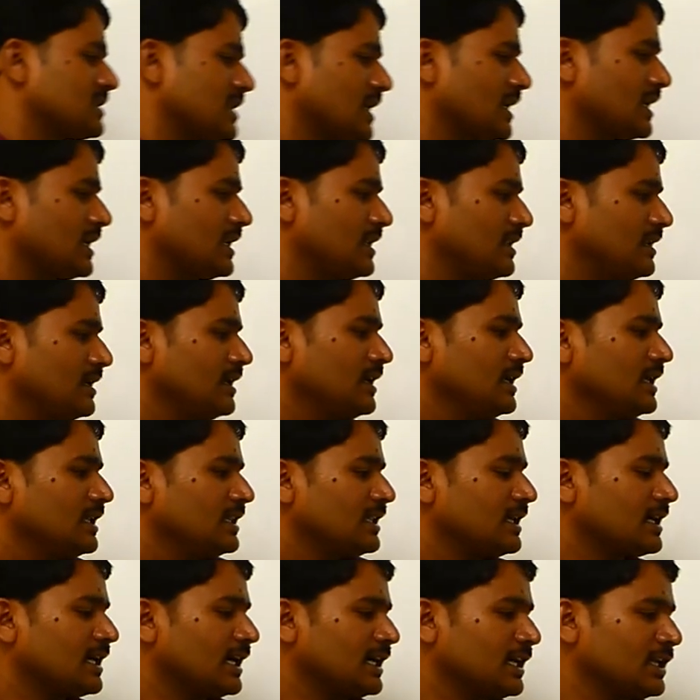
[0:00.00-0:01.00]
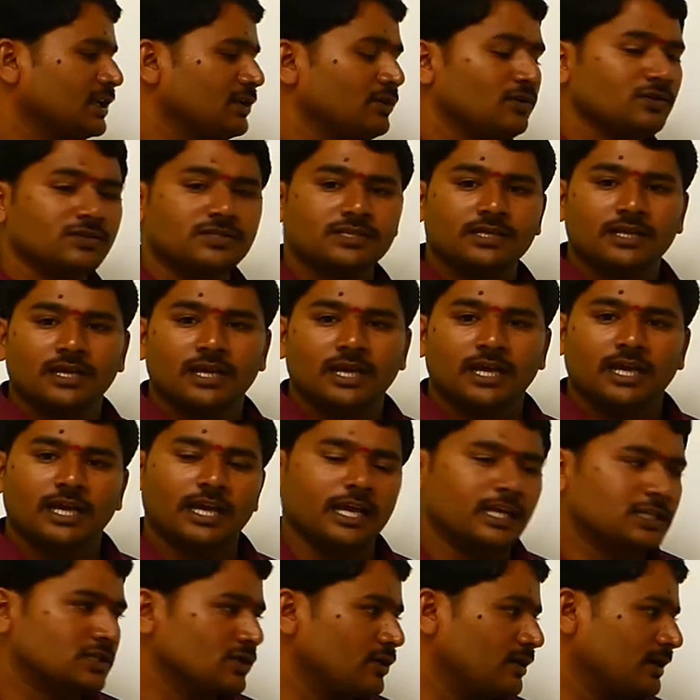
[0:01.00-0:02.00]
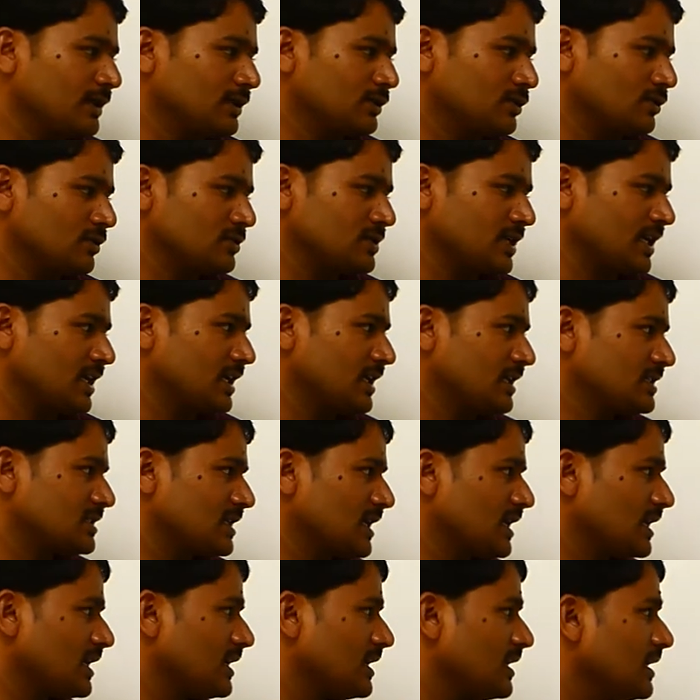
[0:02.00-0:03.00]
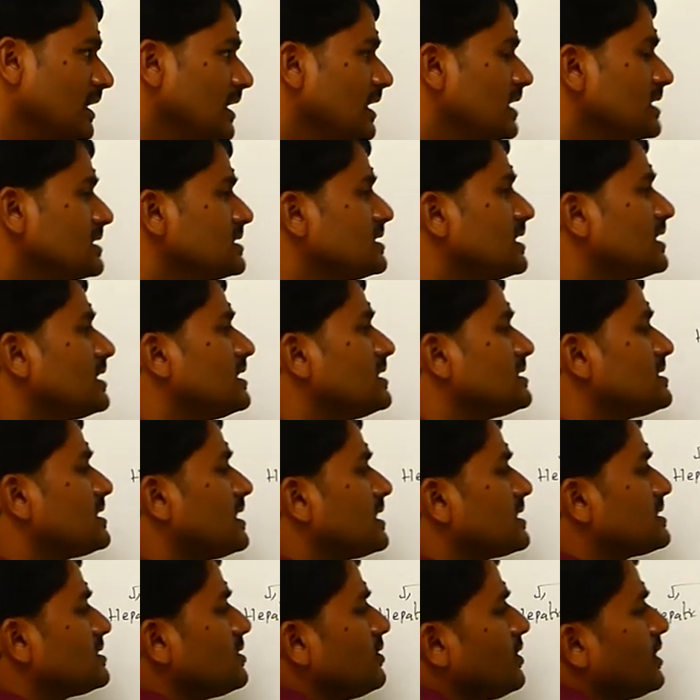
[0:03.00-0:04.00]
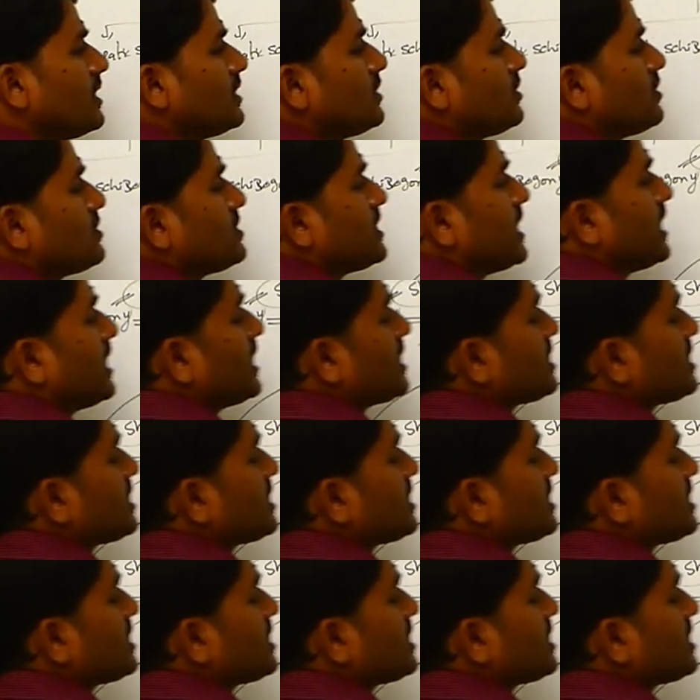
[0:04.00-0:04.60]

cycle. They continues exoerythrocytic cycle. Sir, this exoerythrocytic